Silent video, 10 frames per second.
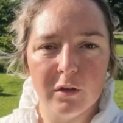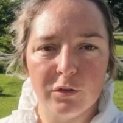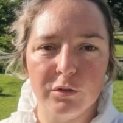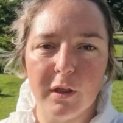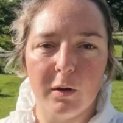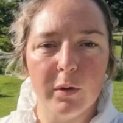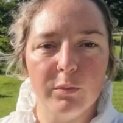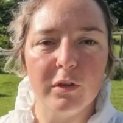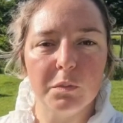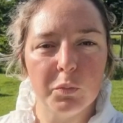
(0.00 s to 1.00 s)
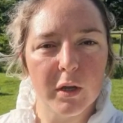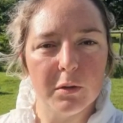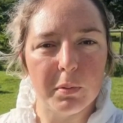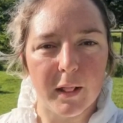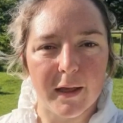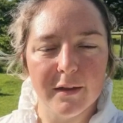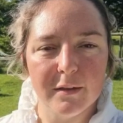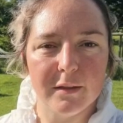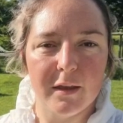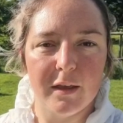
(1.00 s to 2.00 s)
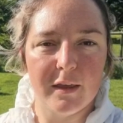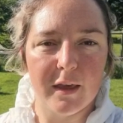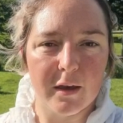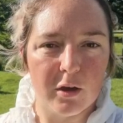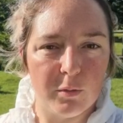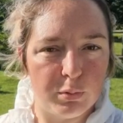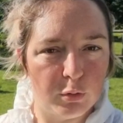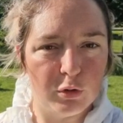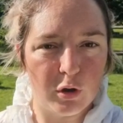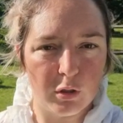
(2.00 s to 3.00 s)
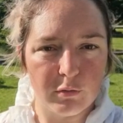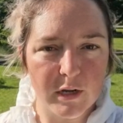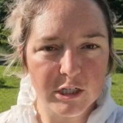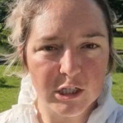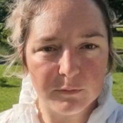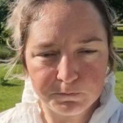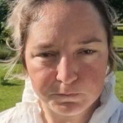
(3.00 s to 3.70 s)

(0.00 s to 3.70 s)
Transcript: so that when we spray the plant, they get a blue coloration.